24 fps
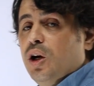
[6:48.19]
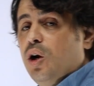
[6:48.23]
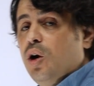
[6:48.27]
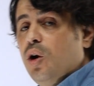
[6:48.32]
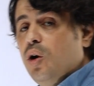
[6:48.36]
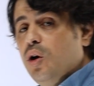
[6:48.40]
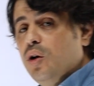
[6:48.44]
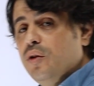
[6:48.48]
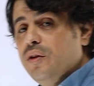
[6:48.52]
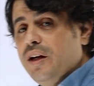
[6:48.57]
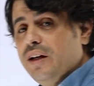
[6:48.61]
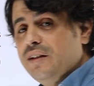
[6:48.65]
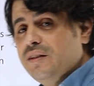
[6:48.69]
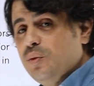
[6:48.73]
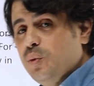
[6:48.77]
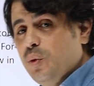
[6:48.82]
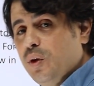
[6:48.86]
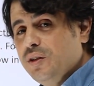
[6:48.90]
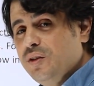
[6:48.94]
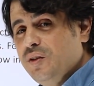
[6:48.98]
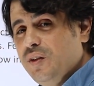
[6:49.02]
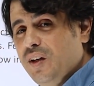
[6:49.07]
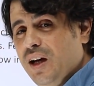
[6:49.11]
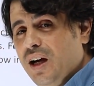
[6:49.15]
All that
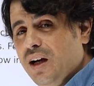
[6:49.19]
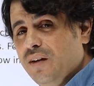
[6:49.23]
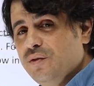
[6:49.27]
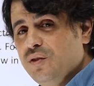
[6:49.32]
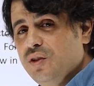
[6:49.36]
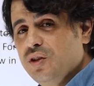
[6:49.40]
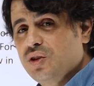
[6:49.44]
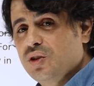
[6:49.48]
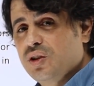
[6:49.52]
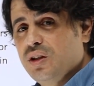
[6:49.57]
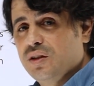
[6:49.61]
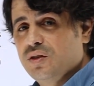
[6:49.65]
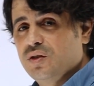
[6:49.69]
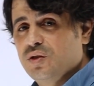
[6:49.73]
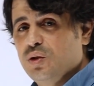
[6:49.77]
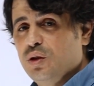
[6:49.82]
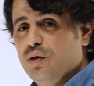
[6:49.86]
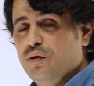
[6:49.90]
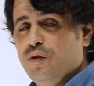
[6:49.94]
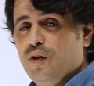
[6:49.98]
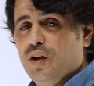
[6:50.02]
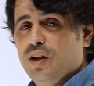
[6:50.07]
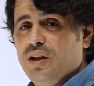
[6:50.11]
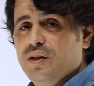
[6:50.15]
what we have discussed so
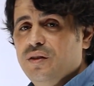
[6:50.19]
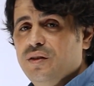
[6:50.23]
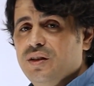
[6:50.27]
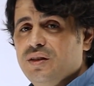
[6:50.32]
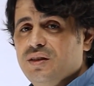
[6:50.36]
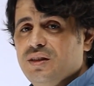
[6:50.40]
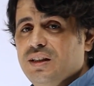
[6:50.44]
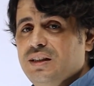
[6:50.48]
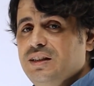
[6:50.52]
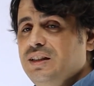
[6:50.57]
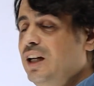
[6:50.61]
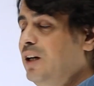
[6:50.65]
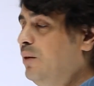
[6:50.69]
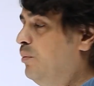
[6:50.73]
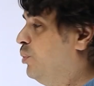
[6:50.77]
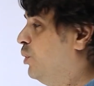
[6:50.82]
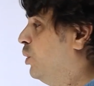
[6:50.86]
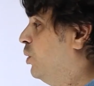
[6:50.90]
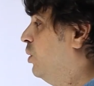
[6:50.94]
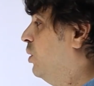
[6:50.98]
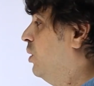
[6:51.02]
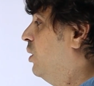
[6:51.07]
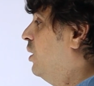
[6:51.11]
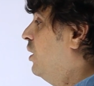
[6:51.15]
far in this
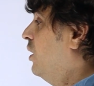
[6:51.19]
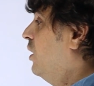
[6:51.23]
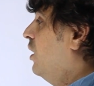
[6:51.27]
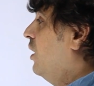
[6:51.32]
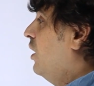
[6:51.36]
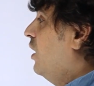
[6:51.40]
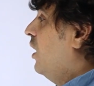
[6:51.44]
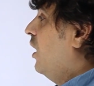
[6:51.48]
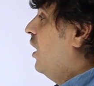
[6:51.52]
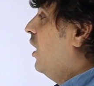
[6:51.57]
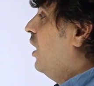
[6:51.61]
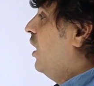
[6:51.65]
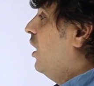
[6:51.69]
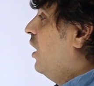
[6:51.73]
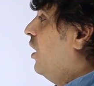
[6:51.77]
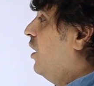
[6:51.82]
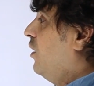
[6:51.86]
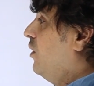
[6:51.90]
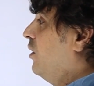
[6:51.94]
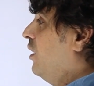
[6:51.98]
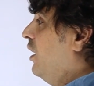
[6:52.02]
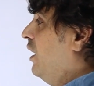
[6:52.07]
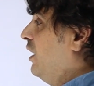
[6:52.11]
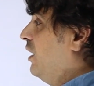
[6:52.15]
example,
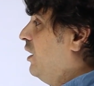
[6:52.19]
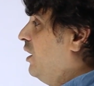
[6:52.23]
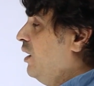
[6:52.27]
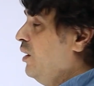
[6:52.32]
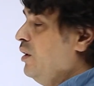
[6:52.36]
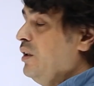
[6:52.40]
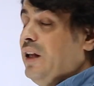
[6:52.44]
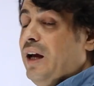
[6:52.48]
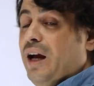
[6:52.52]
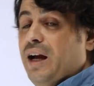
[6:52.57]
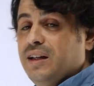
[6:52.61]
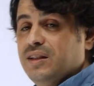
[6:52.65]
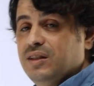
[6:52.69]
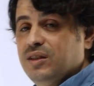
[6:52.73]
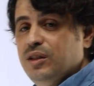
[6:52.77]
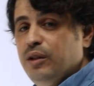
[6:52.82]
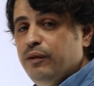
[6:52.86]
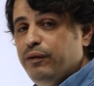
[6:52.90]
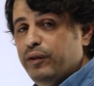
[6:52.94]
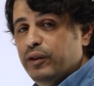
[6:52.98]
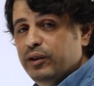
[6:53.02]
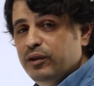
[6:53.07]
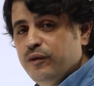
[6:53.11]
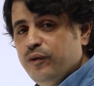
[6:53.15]
like it has
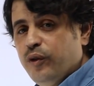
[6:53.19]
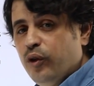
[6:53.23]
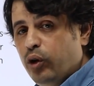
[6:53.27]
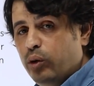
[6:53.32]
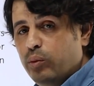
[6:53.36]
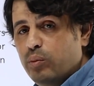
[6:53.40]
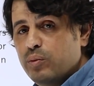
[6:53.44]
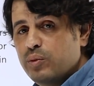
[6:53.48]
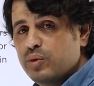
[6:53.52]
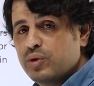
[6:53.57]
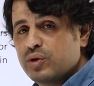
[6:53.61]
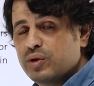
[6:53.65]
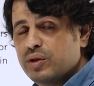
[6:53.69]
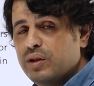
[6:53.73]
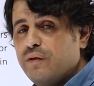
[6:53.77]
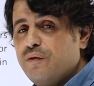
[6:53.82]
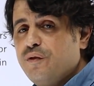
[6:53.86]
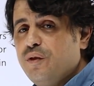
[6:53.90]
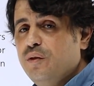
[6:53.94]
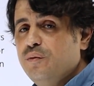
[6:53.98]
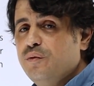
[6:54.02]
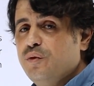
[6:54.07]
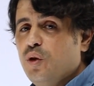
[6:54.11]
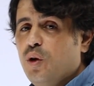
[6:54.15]
different
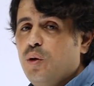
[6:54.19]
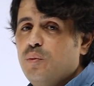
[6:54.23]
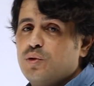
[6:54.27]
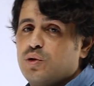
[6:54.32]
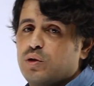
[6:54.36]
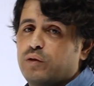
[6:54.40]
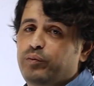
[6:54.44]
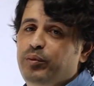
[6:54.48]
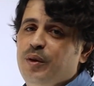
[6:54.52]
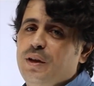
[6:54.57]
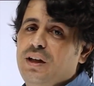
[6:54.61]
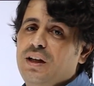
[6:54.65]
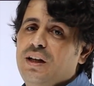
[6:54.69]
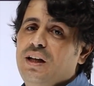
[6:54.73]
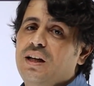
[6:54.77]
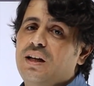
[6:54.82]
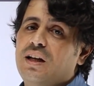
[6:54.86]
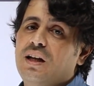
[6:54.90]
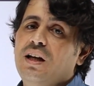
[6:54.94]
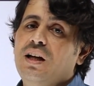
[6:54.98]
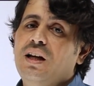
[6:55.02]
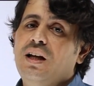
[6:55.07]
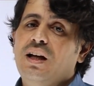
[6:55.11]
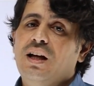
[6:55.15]
forms of
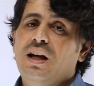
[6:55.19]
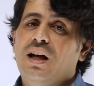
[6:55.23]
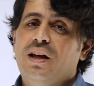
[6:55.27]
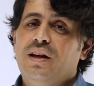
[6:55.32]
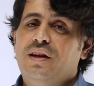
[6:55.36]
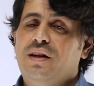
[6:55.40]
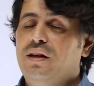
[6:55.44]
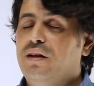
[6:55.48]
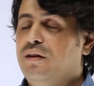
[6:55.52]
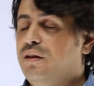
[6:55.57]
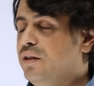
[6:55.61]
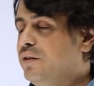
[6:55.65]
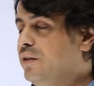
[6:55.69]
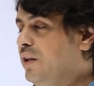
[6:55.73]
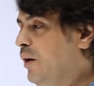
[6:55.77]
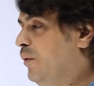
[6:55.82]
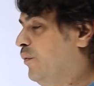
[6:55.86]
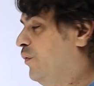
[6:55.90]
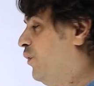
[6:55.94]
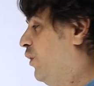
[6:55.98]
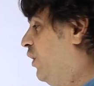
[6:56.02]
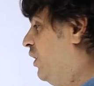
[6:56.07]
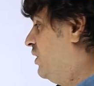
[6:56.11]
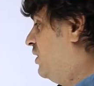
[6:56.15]
beginning the noun
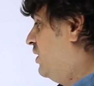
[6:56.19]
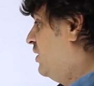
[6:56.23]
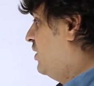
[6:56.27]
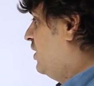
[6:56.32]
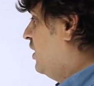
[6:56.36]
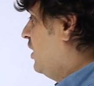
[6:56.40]
phrases